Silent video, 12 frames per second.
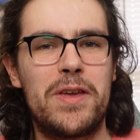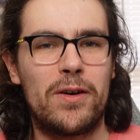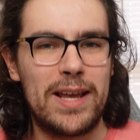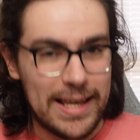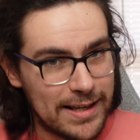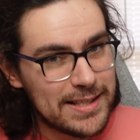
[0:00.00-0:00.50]
There
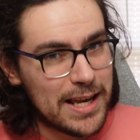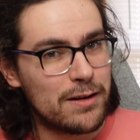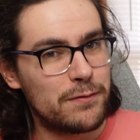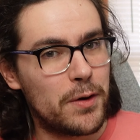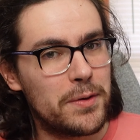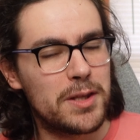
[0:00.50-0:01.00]
is
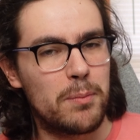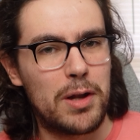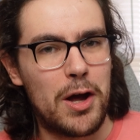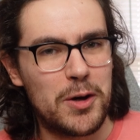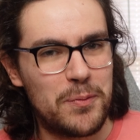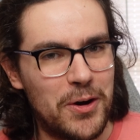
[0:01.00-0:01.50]
info in the
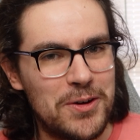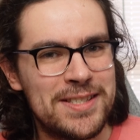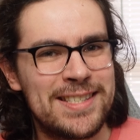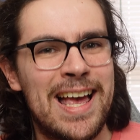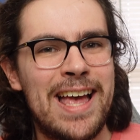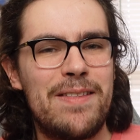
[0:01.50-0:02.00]
blog
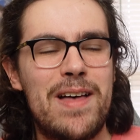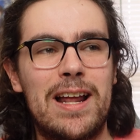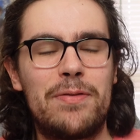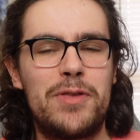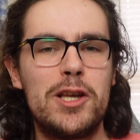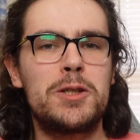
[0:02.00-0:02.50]
posts that
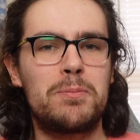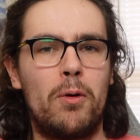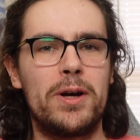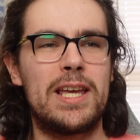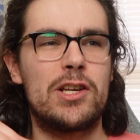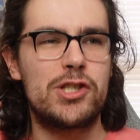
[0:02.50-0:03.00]
at this
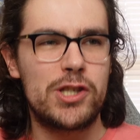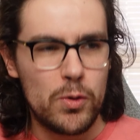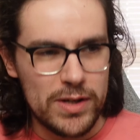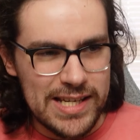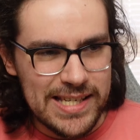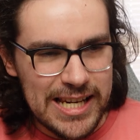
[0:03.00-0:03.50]
point is
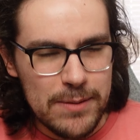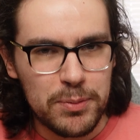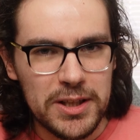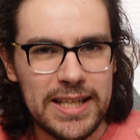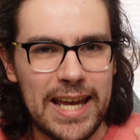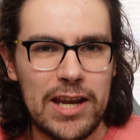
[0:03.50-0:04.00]
so
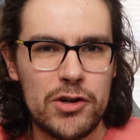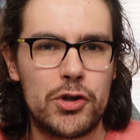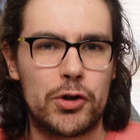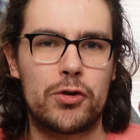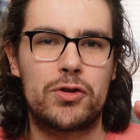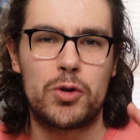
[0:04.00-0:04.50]
deeply
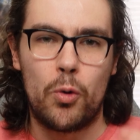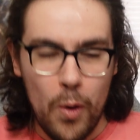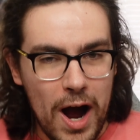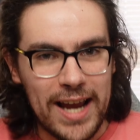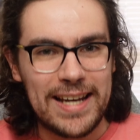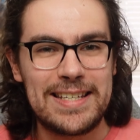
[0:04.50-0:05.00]

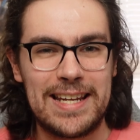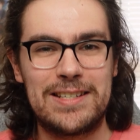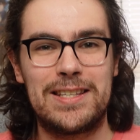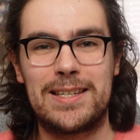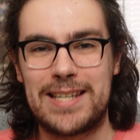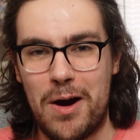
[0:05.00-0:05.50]
intertwined
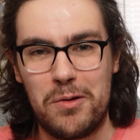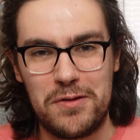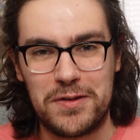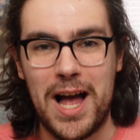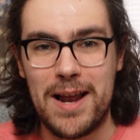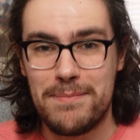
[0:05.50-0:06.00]
into the Tower
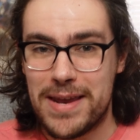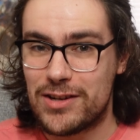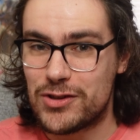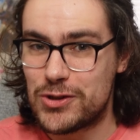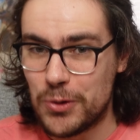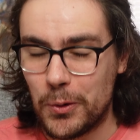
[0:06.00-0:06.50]
of God main
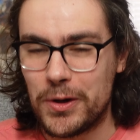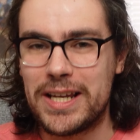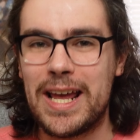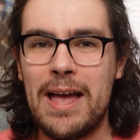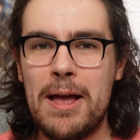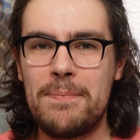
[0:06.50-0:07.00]

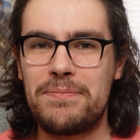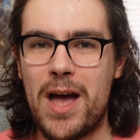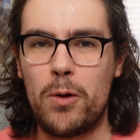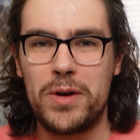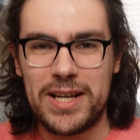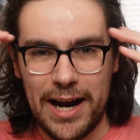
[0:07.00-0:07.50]
story
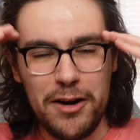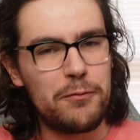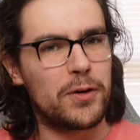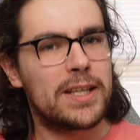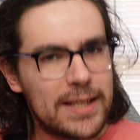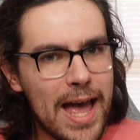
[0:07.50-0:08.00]
that we kind of
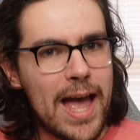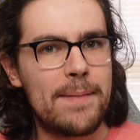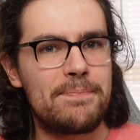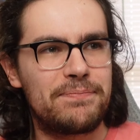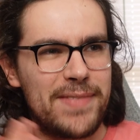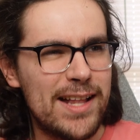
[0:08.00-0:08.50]

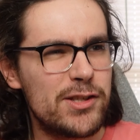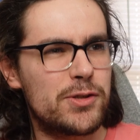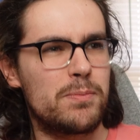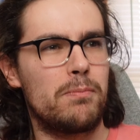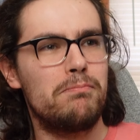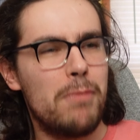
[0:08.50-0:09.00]
forget
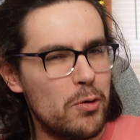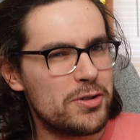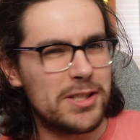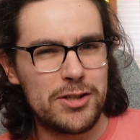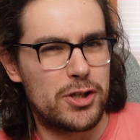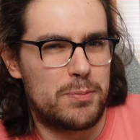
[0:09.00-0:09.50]
that's
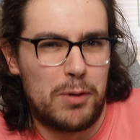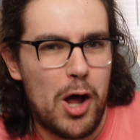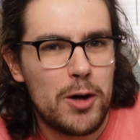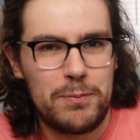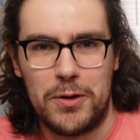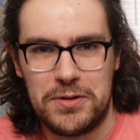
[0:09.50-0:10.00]
mostly just
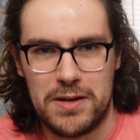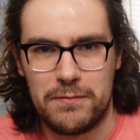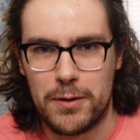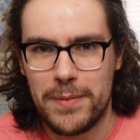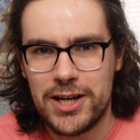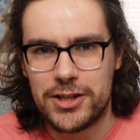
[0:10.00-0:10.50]
blog post
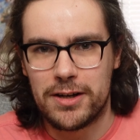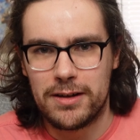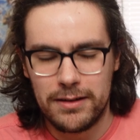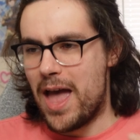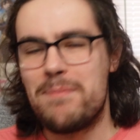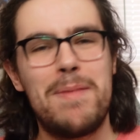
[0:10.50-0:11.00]

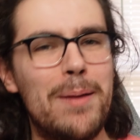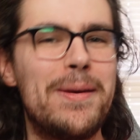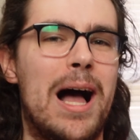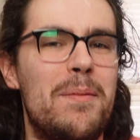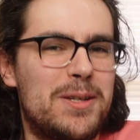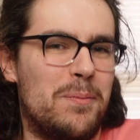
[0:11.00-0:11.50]
information. And maybe
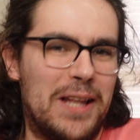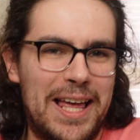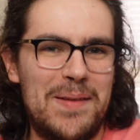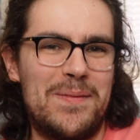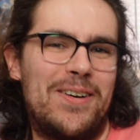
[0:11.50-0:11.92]
I'm to blame,